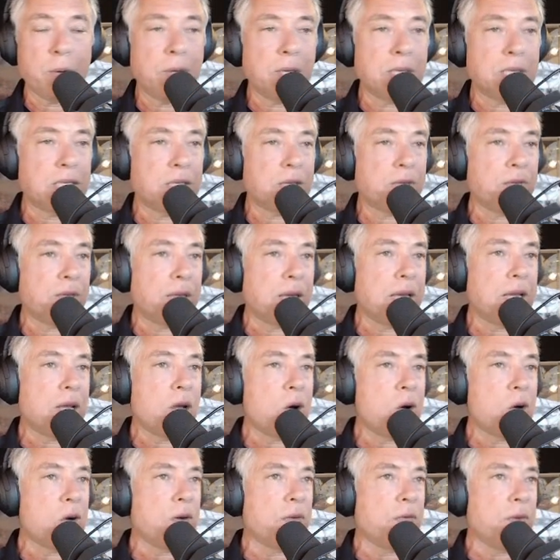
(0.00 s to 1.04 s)
is if they
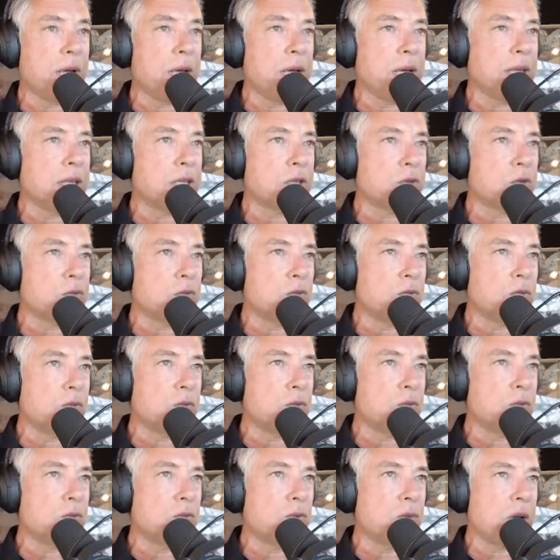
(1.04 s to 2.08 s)
cultivate this
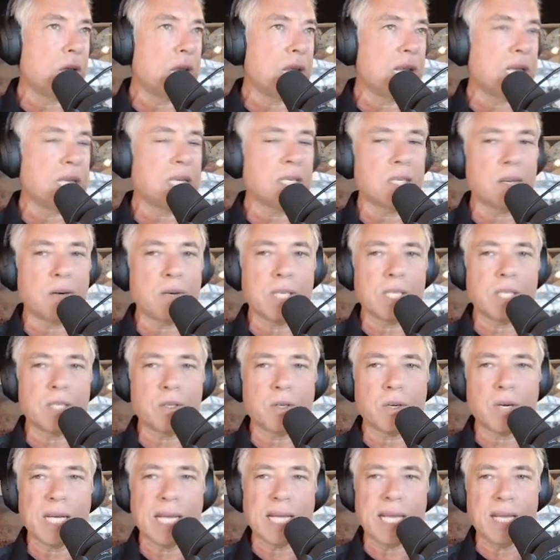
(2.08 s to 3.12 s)
unnecessarily
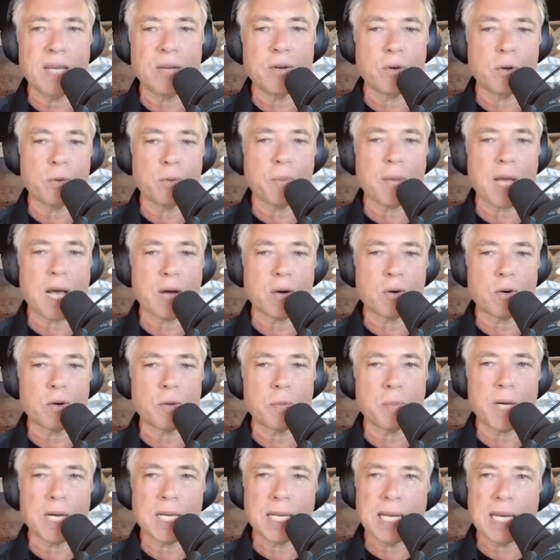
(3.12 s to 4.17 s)
strong in-group,
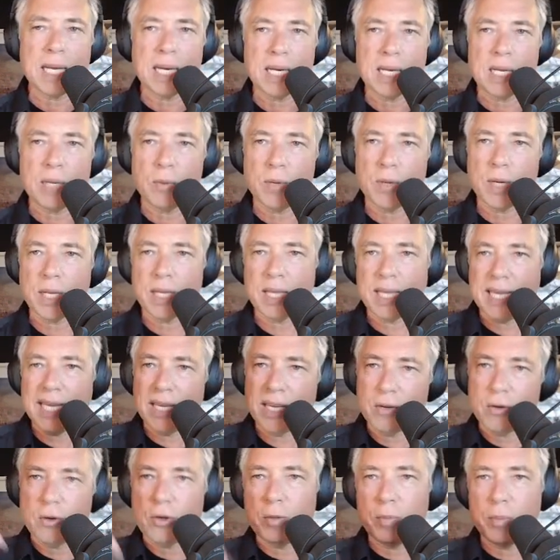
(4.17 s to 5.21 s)
out-group identity where the
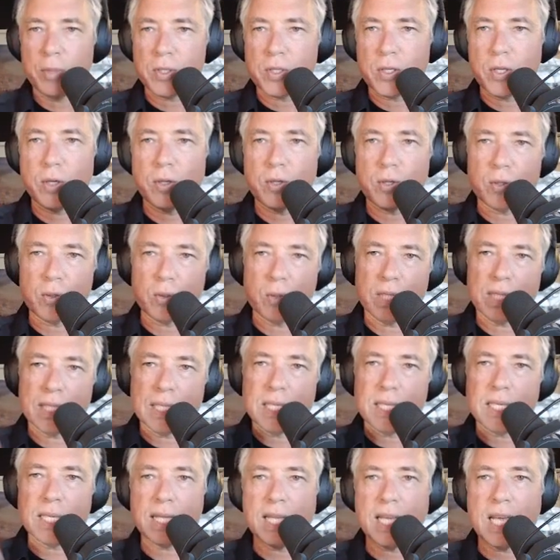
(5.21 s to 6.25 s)
in-group is those who
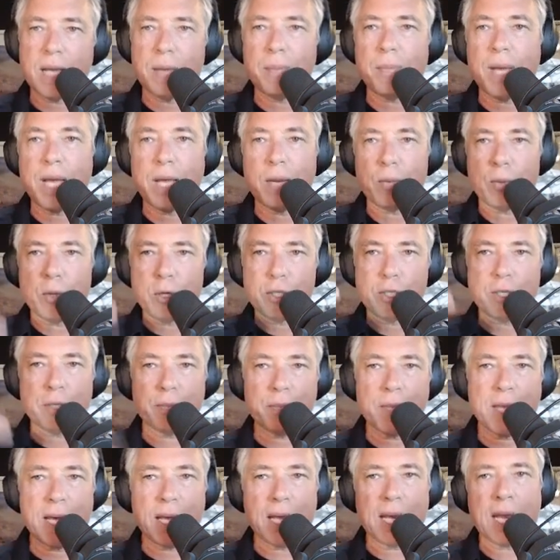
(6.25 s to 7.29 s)
listen to them and worship
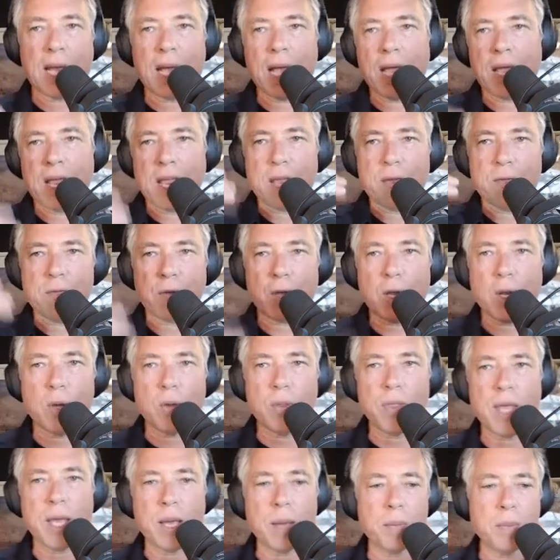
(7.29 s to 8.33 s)
them and follow
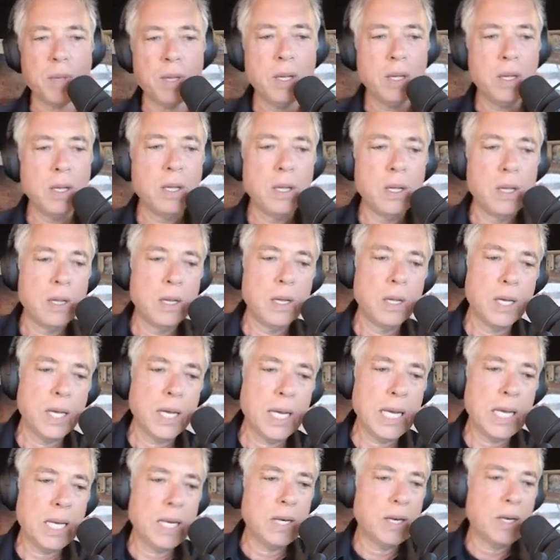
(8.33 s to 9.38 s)
them.
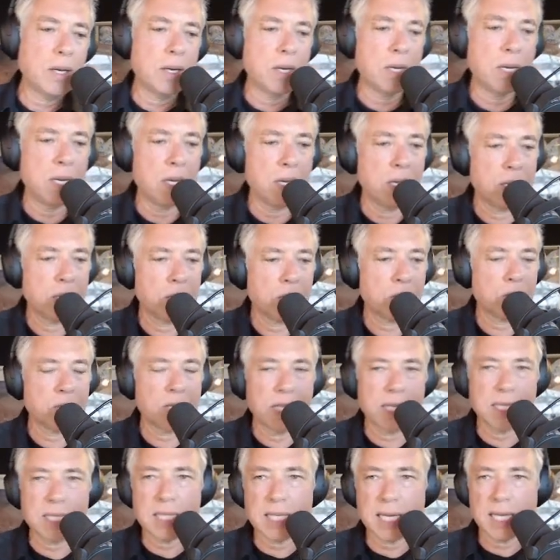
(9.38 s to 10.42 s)
And to
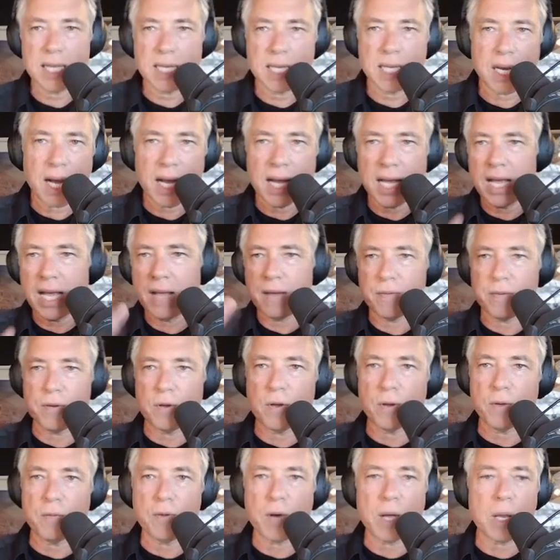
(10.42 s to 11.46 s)
the extent that I have
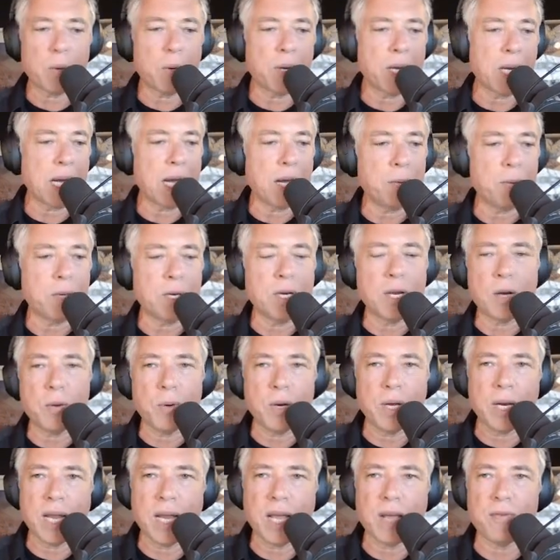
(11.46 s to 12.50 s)
a following, I would not
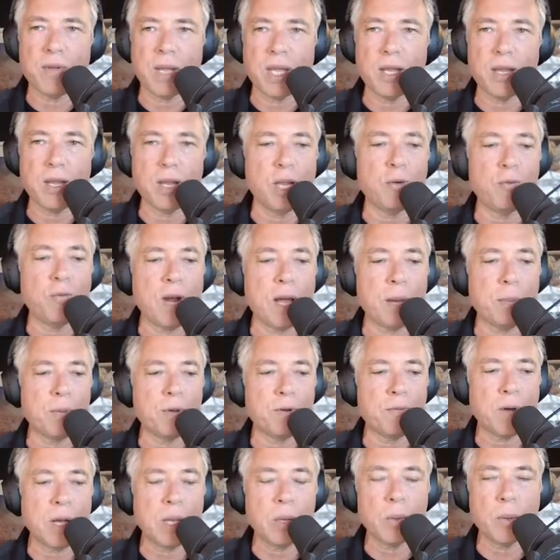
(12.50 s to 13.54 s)
want to have a
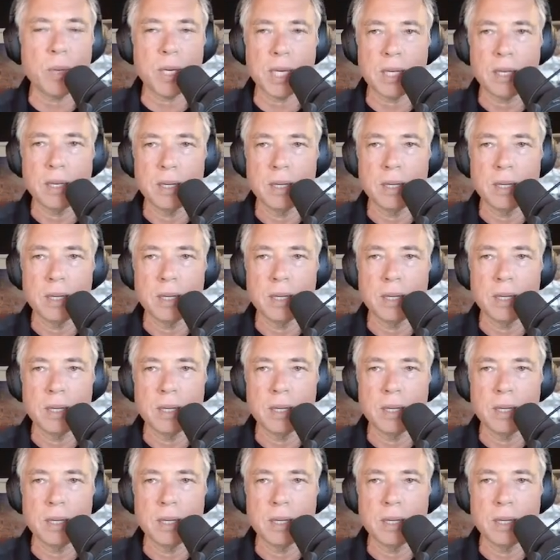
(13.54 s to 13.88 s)
rabid following,